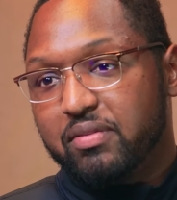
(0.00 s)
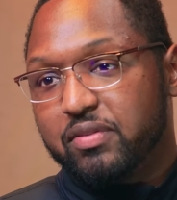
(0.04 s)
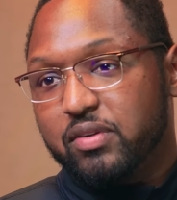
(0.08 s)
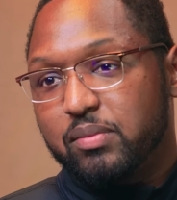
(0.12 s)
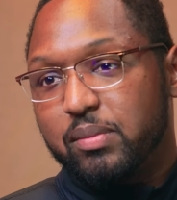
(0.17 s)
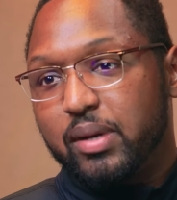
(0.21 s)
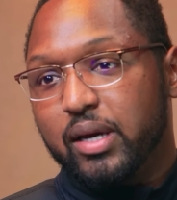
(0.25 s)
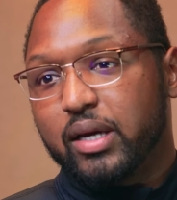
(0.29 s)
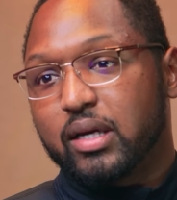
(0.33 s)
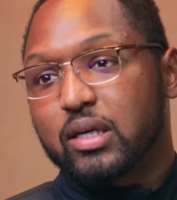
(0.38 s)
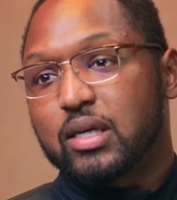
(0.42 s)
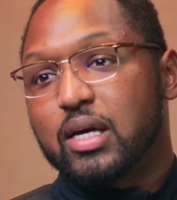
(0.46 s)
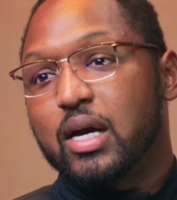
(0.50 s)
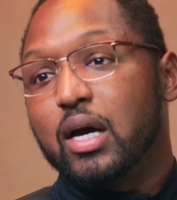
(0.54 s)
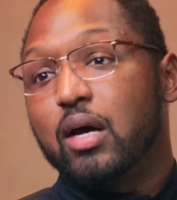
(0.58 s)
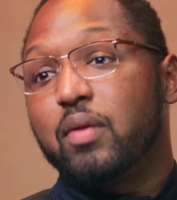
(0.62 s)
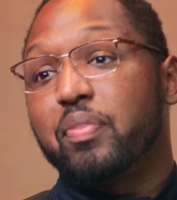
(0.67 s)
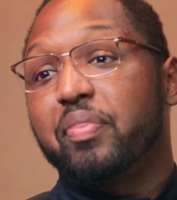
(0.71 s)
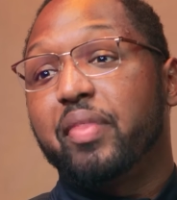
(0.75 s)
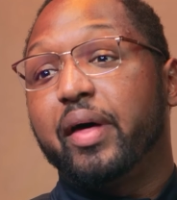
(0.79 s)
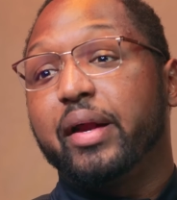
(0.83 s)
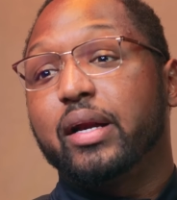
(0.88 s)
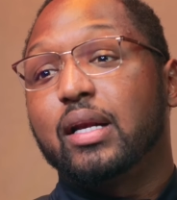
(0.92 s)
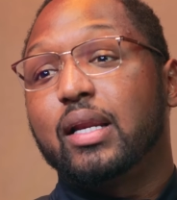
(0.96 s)
in my
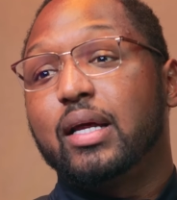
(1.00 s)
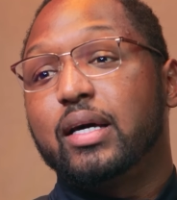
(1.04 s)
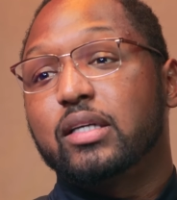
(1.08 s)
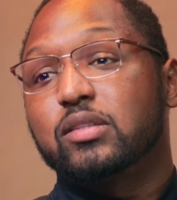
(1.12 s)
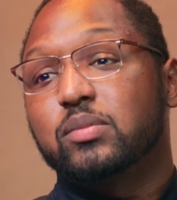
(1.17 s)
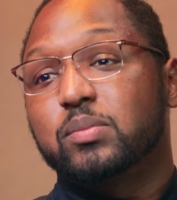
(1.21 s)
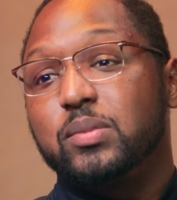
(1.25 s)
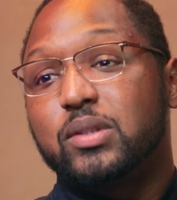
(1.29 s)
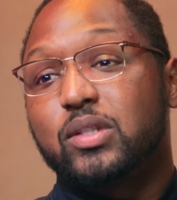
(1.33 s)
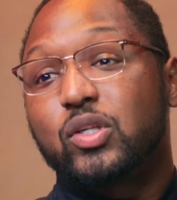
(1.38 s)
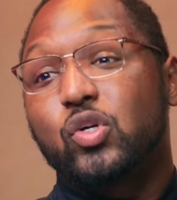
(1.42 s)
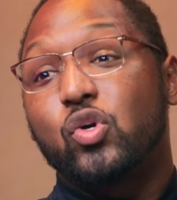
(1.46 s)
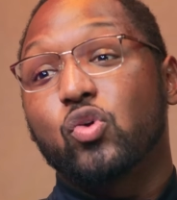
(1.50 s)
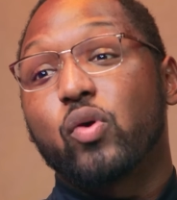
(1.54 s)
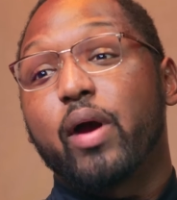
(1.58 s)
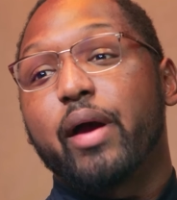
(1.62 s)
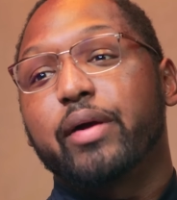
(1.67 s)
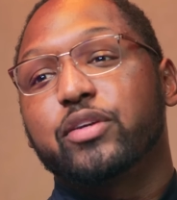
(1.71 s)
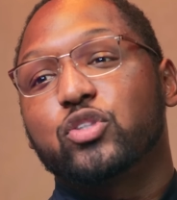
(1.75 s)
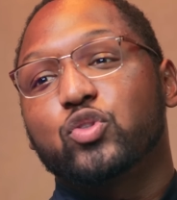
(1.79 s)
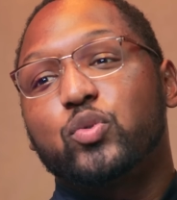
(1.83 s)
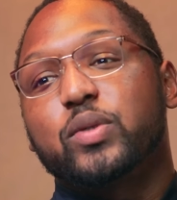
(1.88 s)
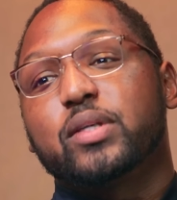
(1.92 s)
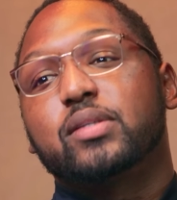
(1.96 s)
account that allows me to
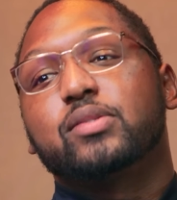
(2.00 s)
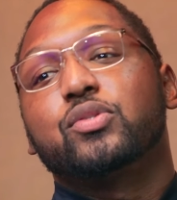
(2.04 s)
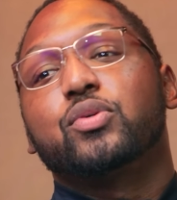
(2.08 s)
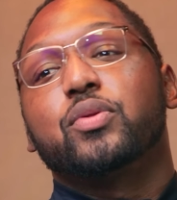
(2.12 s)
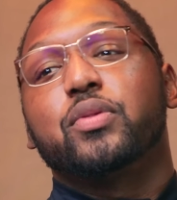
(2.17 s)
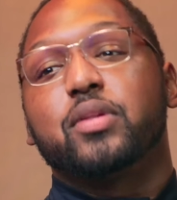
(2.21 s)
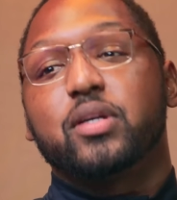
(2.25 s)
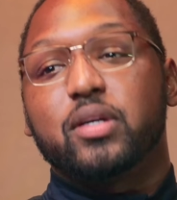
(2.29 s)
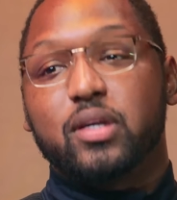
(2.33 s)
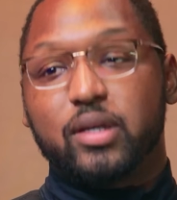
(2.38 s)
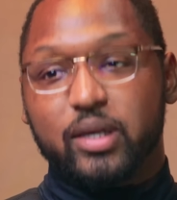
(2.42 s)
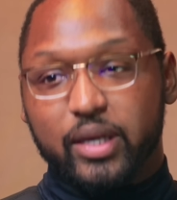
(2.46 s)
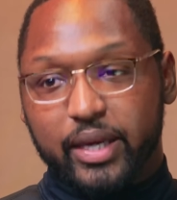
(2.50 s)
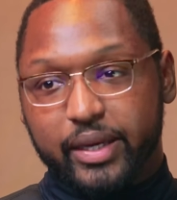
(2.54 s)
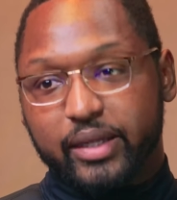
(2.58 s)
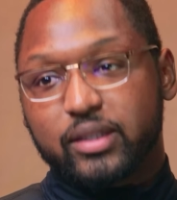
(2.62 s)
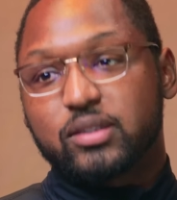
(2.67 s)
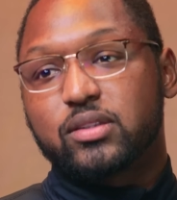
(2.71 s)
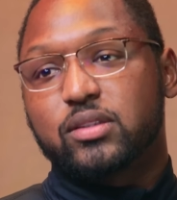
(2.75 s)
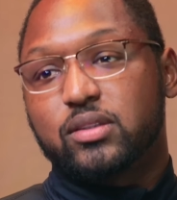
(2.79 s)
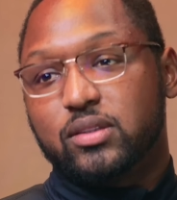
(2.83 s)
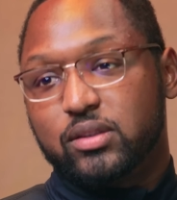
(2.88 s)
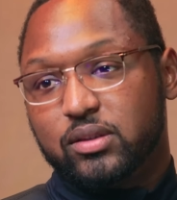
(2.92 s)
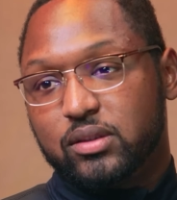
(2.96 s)
graduate to the
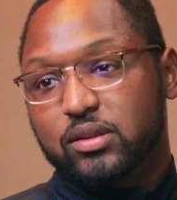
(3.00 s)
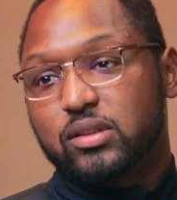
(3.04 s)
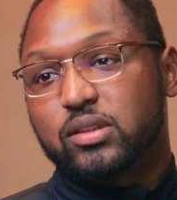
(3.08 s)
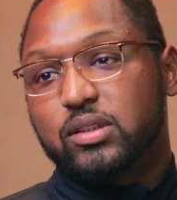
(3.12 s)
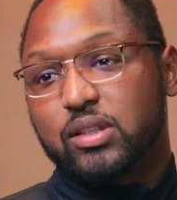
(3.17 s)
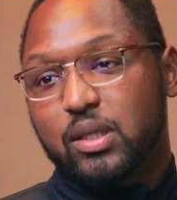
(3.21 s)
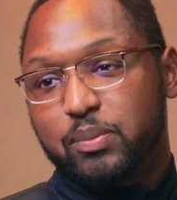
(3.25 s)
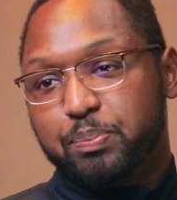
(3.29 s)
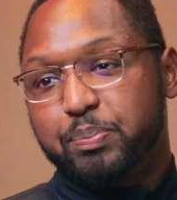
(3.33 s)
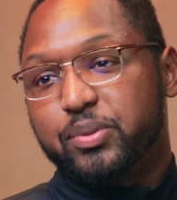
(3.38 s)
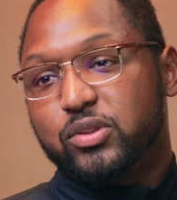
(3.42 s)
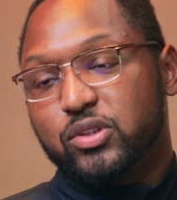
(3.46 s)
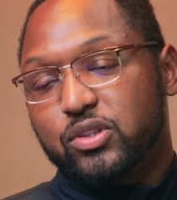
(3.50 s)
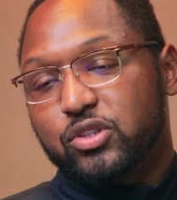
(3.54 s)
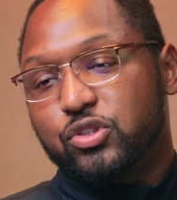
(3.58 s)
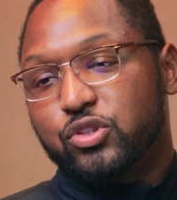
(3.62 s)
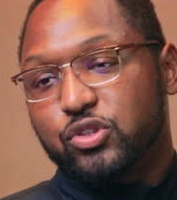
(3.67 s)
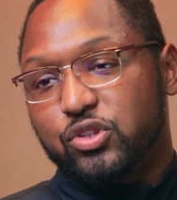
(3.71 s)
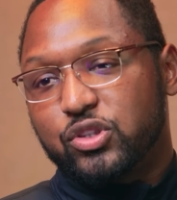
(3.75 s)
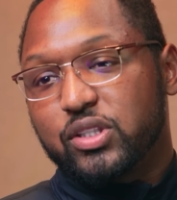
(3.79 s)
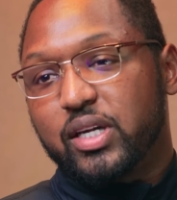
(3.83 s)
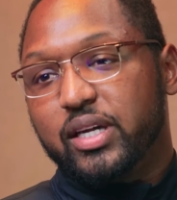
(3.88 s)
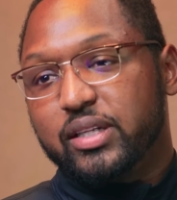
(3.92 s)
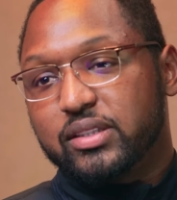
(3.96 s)
next position
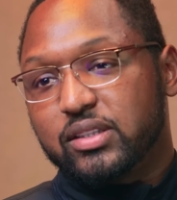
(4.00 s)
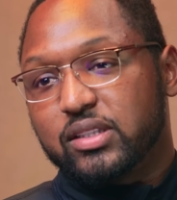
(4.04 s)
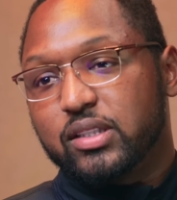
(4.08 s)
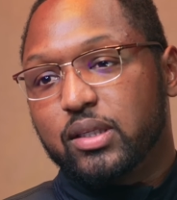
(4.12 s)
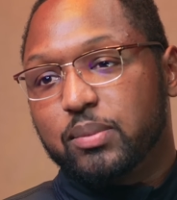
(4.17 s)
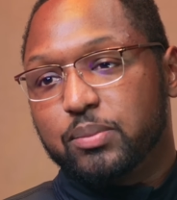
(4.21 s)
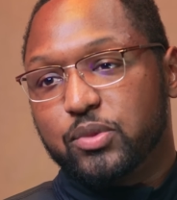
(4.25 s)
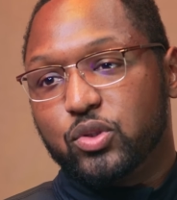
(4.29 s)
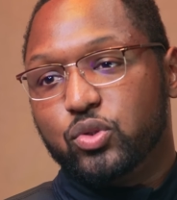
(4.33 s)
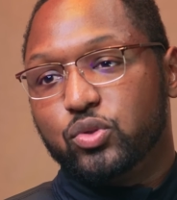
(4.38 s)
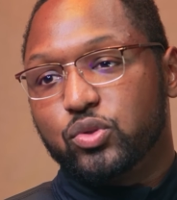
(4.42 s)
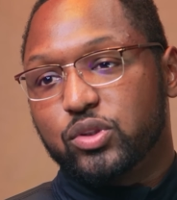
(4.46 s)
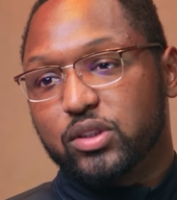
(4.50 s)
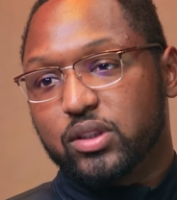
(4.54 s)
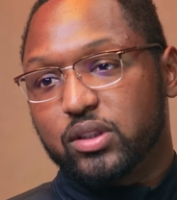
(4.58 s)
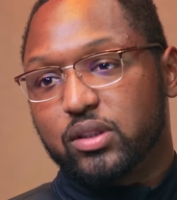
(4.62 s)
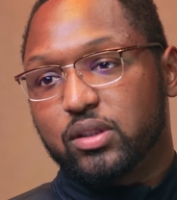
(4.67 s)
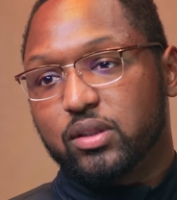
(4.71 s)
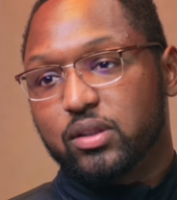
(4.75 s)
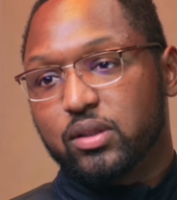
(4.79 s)
size that I'm using.